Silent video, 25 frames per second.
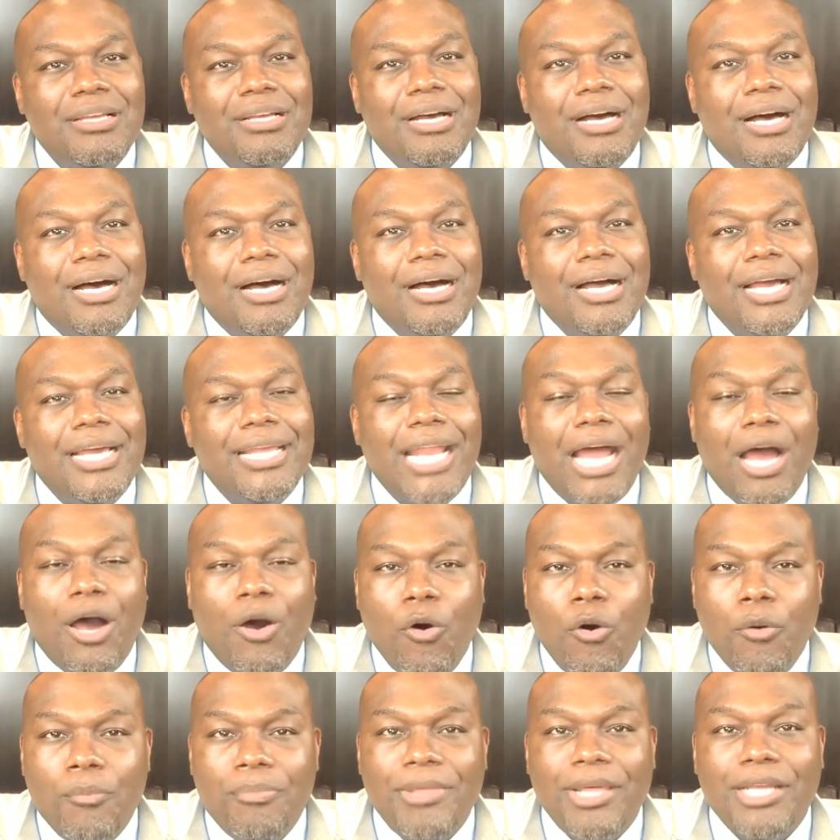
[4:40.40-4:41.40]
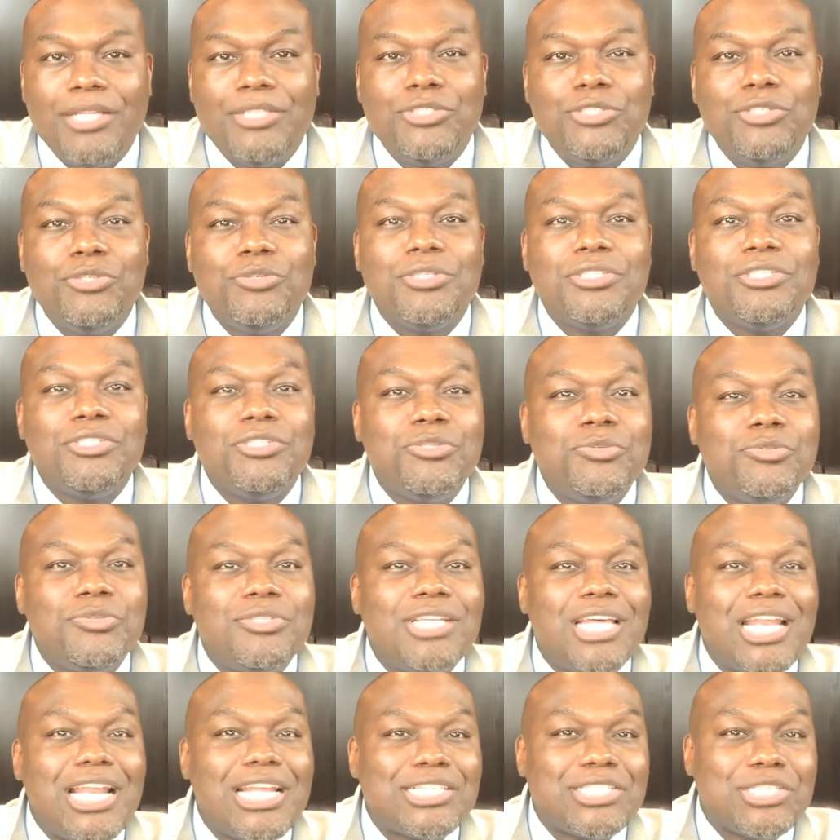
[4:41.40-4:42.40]
And I hope that you can use
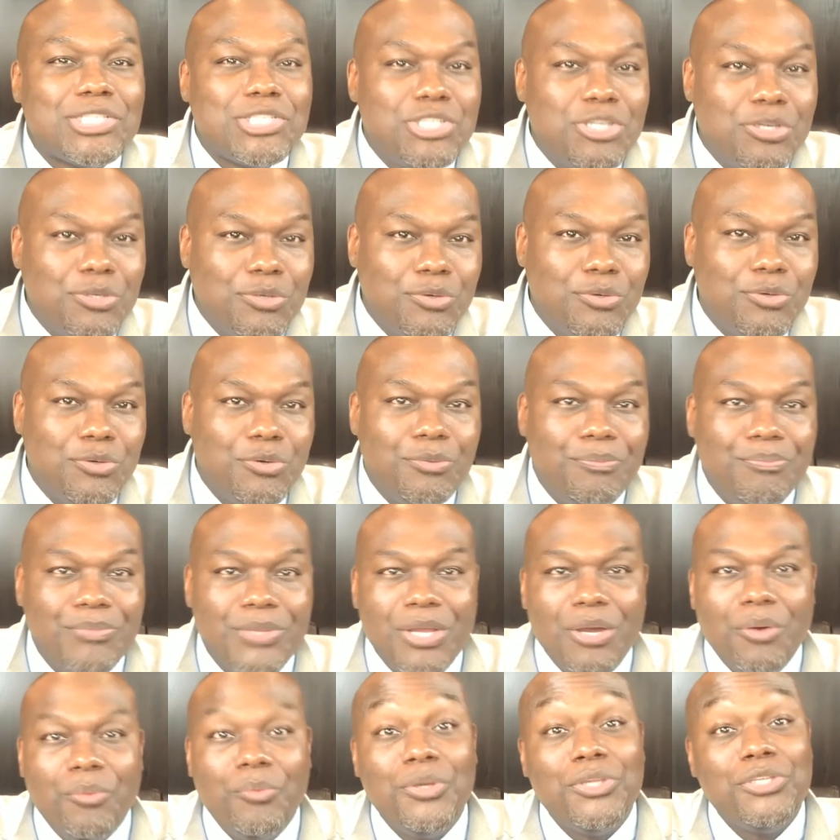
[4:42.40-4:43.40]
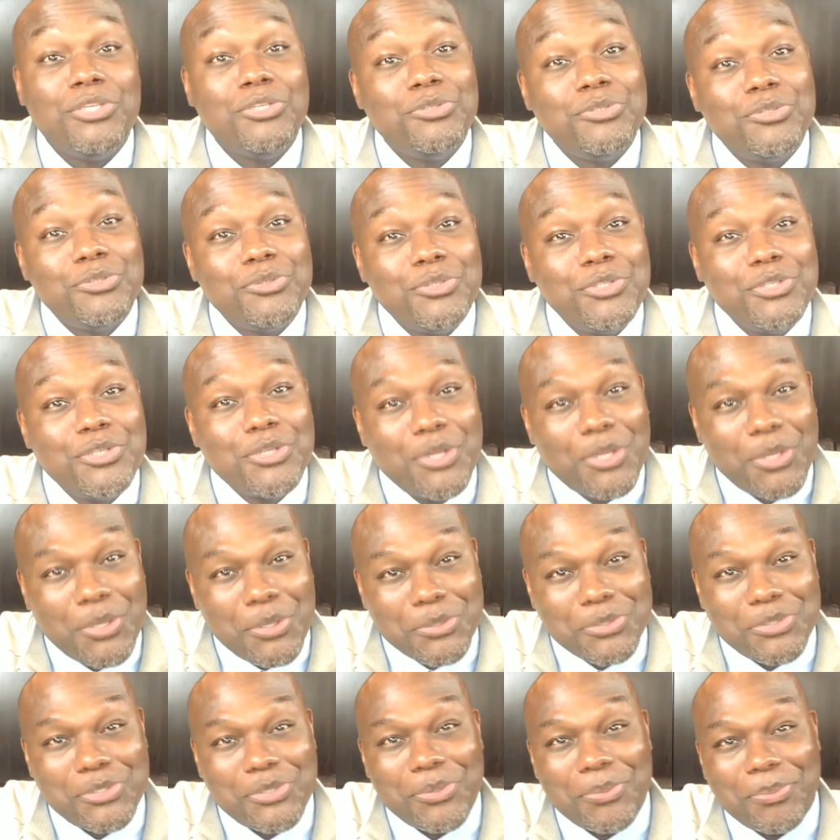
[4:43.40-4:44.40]
that as a tool when you do your
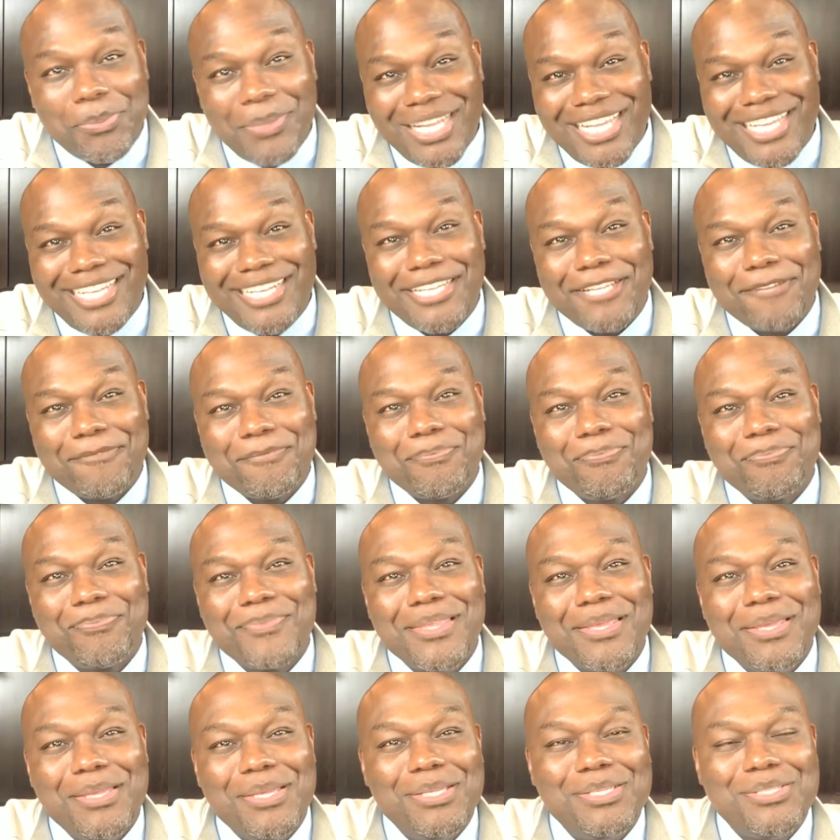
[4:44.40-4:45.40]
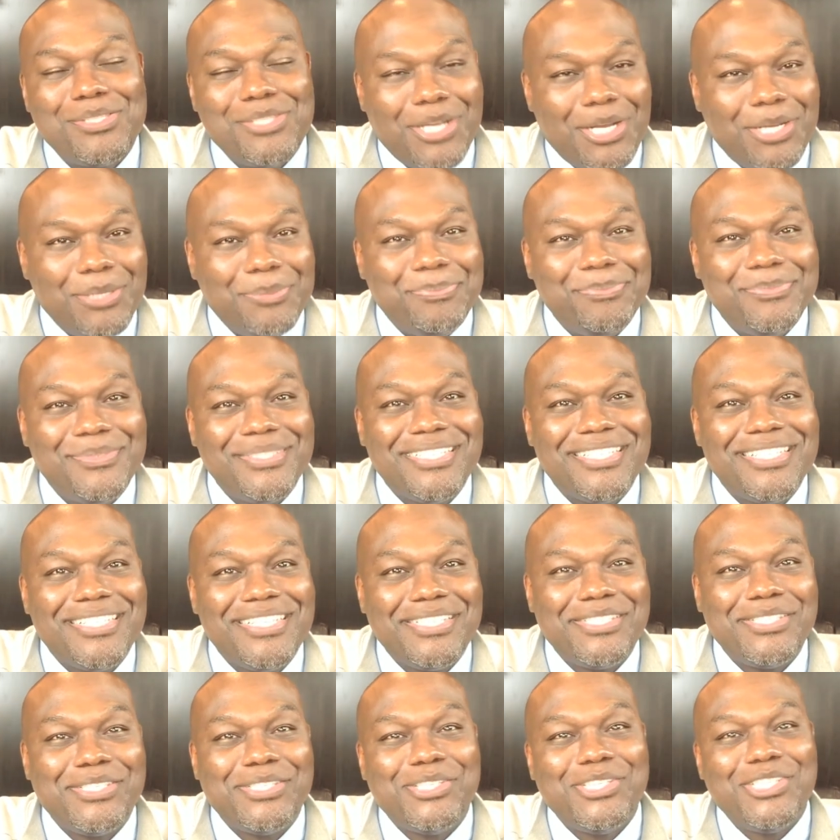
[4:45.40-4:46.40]
long-term planning. So
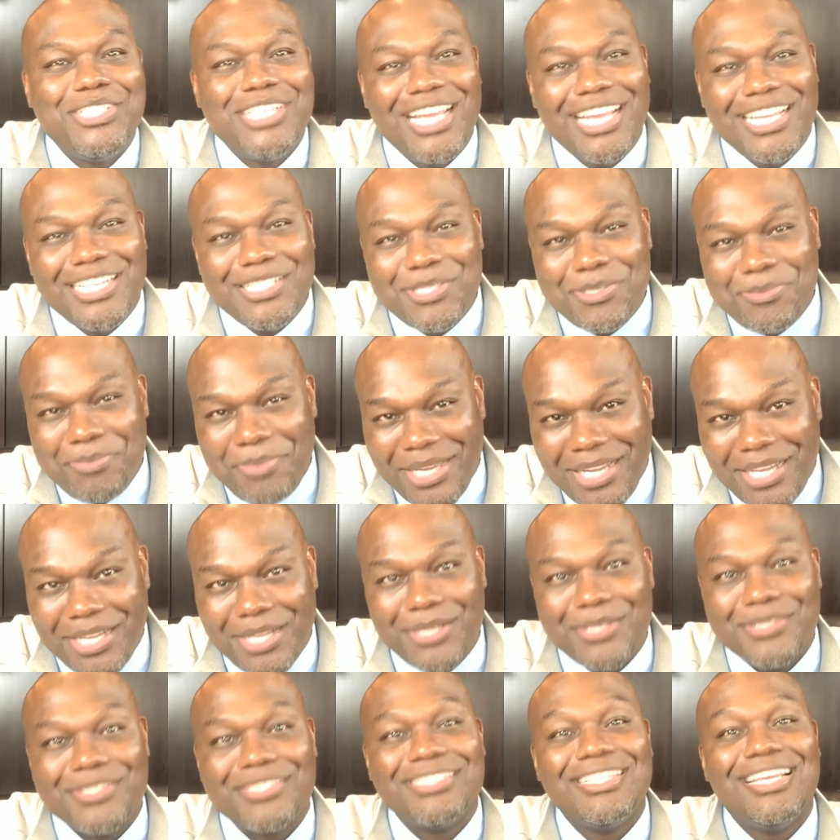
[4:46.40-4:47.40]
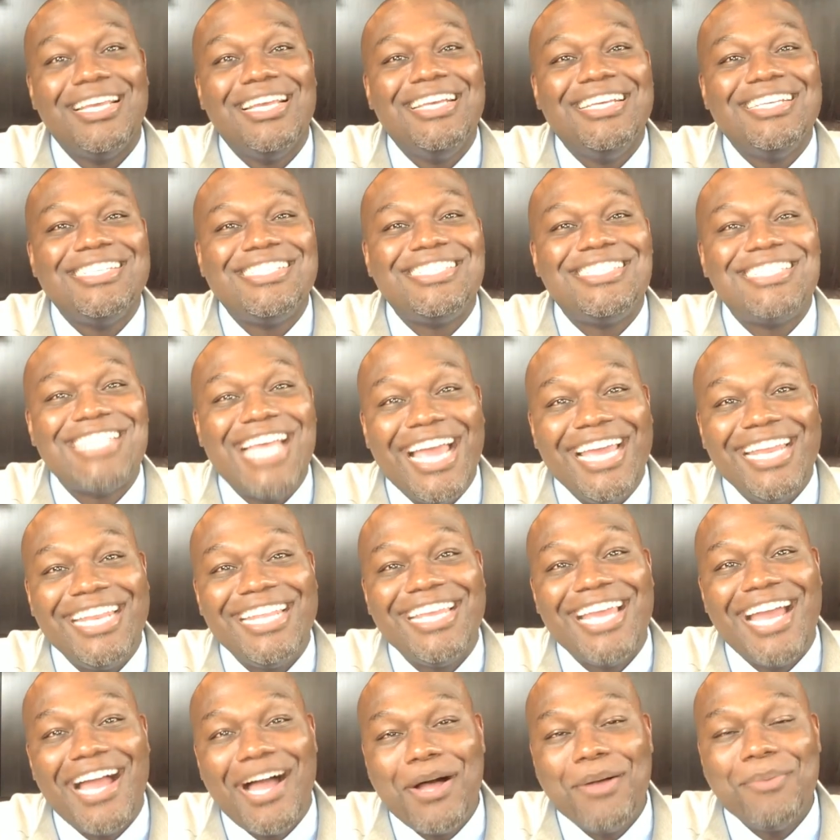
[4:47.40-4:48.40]
this is Shane Spells
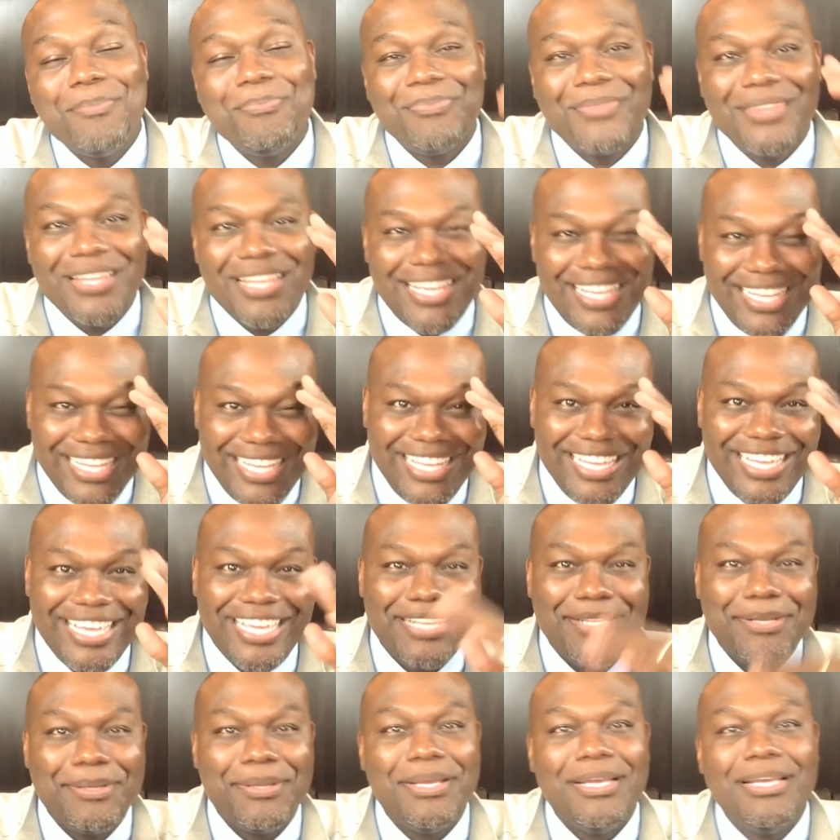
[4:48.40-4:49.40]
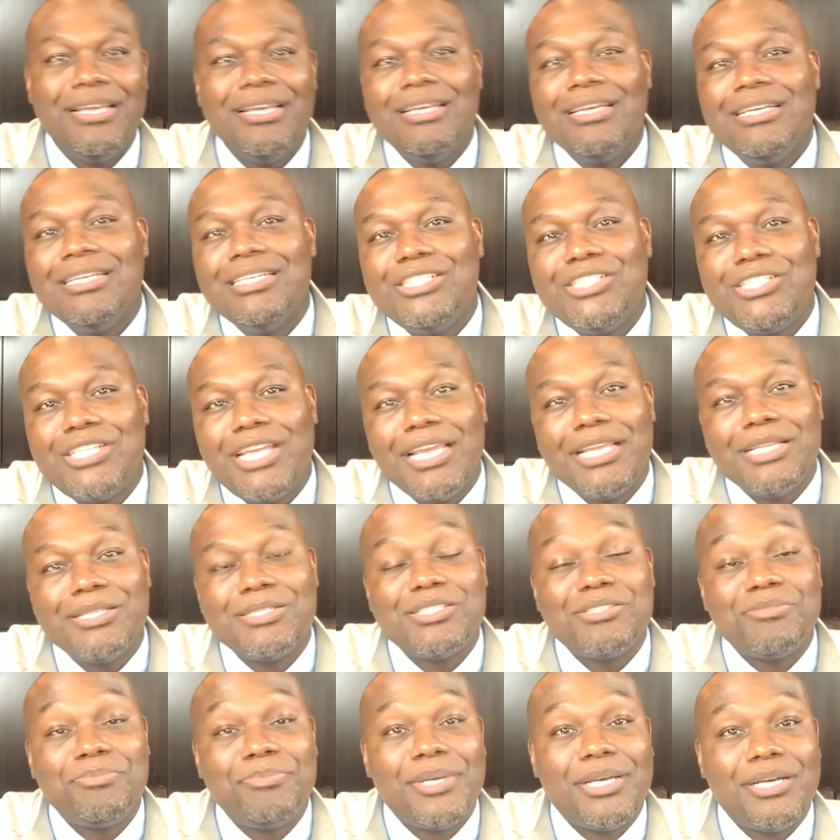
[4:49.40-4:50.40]
signing out. Again, Shane
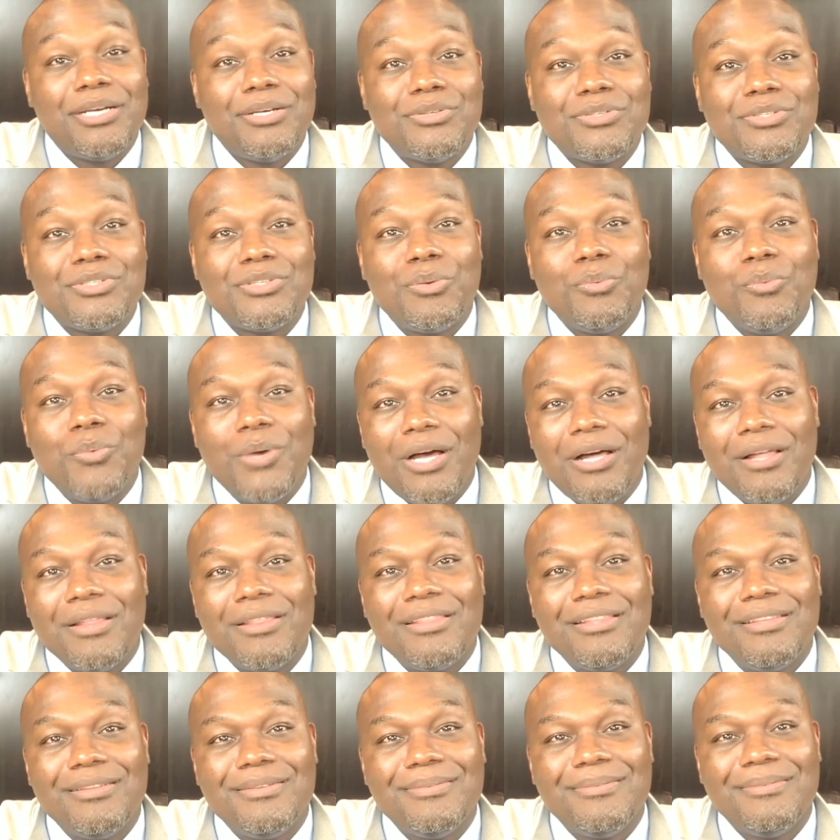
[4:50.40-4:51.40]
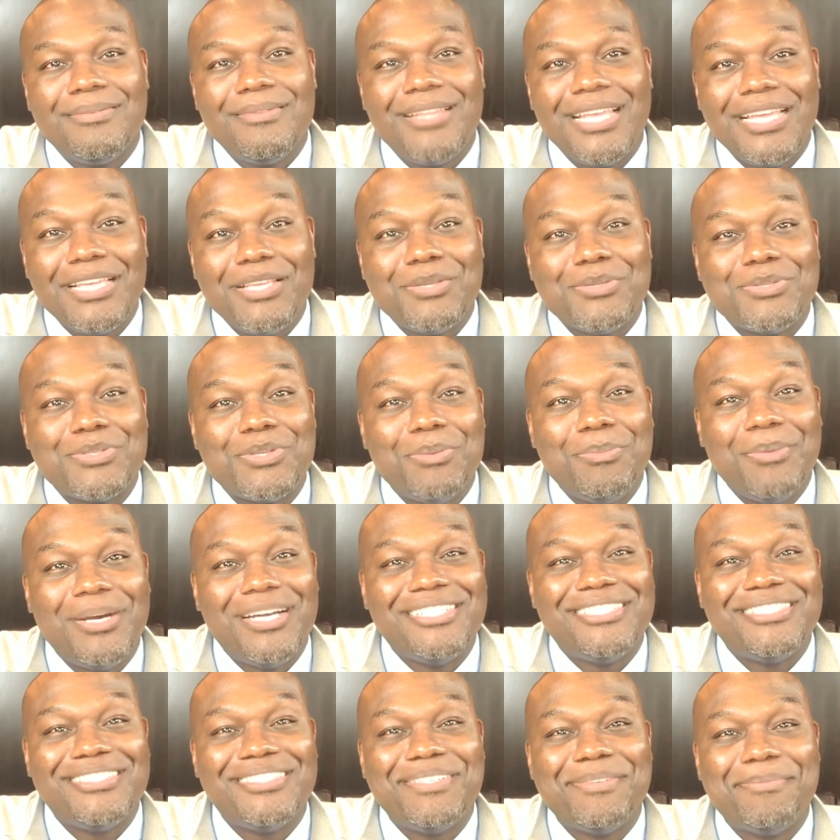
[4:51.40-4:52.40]
Spells Wealth. Thank you so
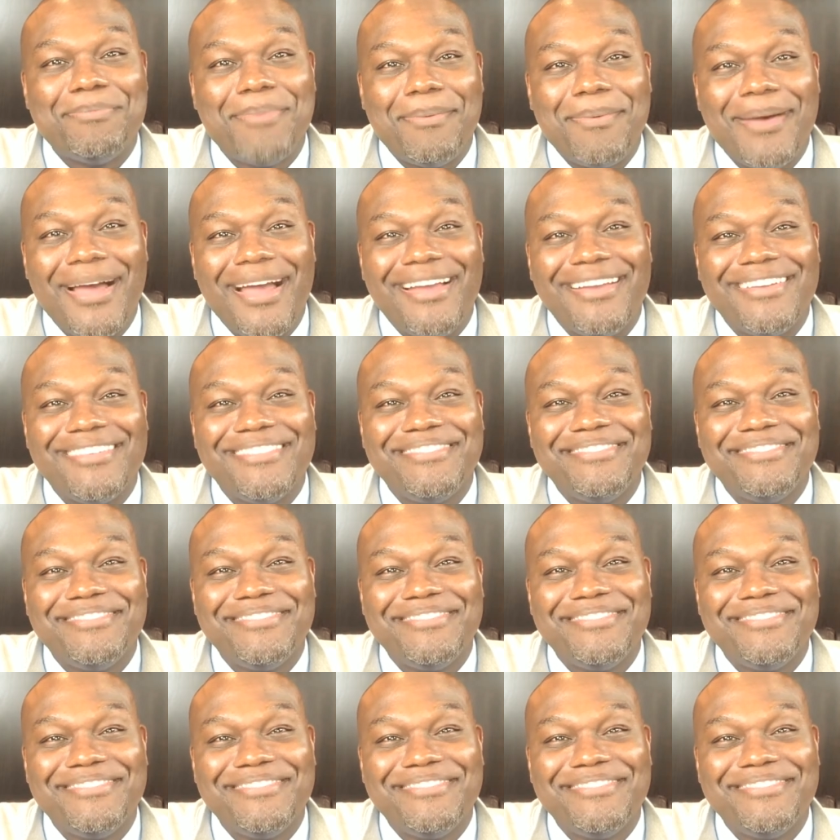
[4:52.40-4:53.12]
much. Bye-bye.